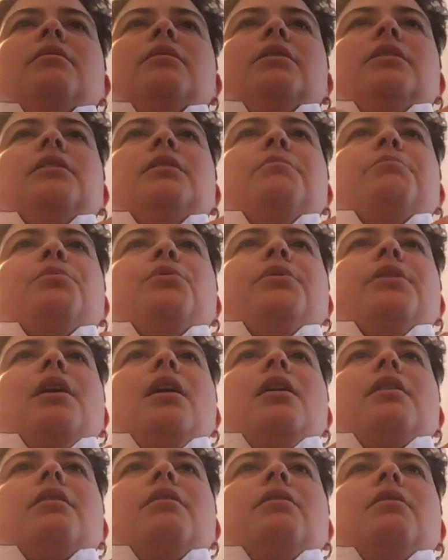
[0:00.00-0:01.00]
simple
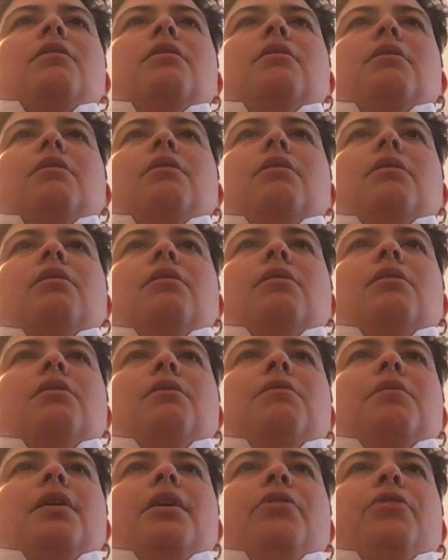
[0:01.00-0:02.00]
knot,
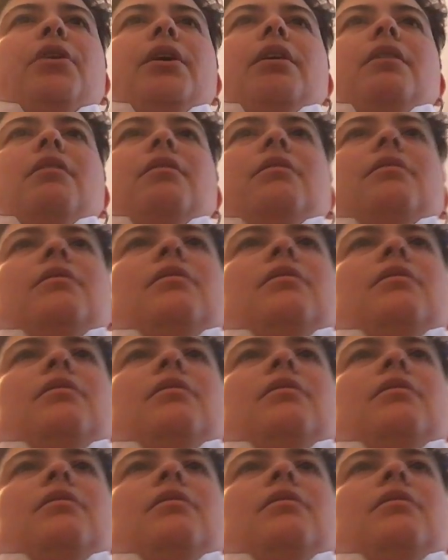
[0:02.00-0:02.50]
right there.